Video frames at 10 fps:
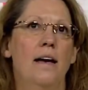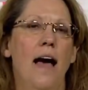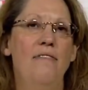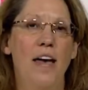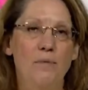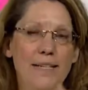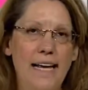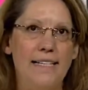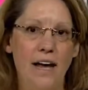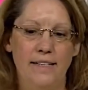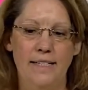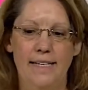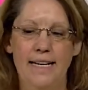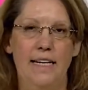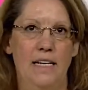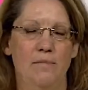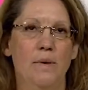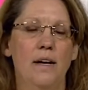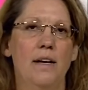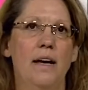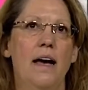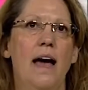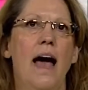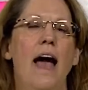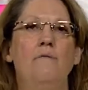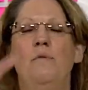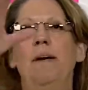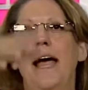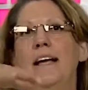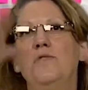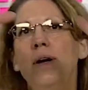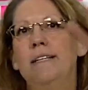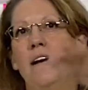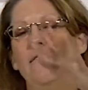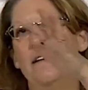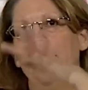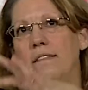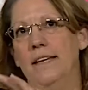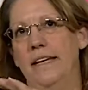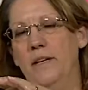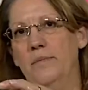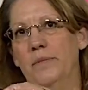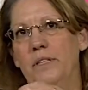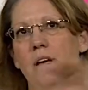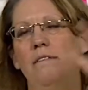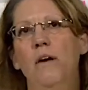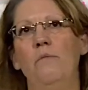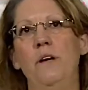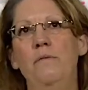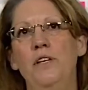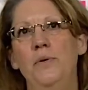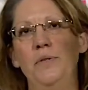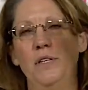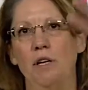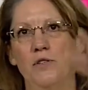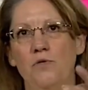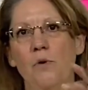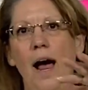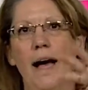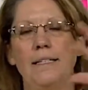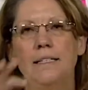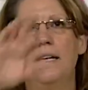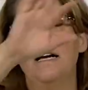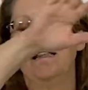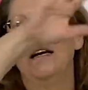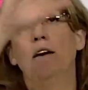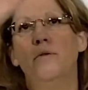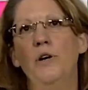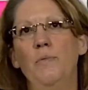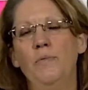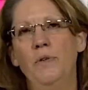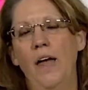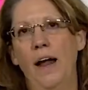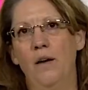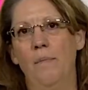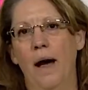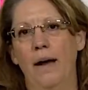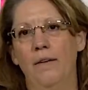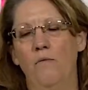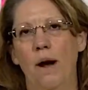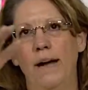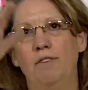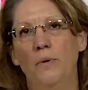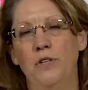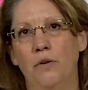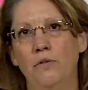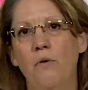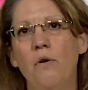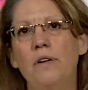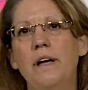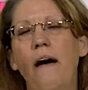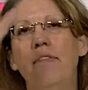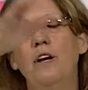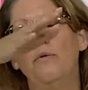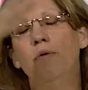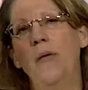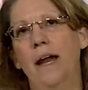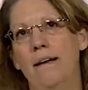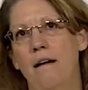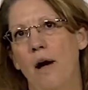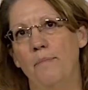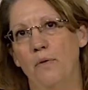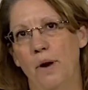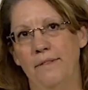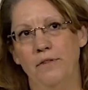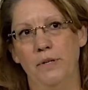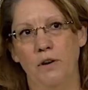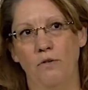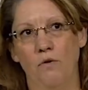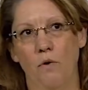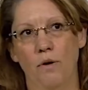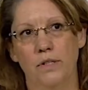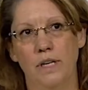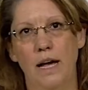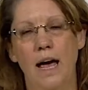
And then we sat down as a team and we began to identify the themes that we would use to contrast the groups that had been waived to adult court and the group that had not been waived to adult court.